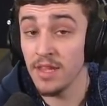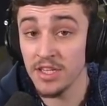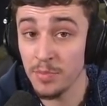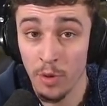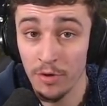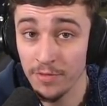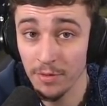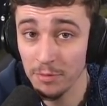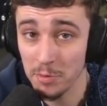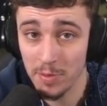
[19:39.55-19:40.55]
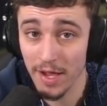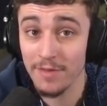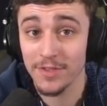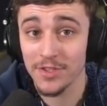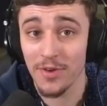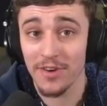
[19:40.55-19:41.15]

There's your proof that we've been playing for 200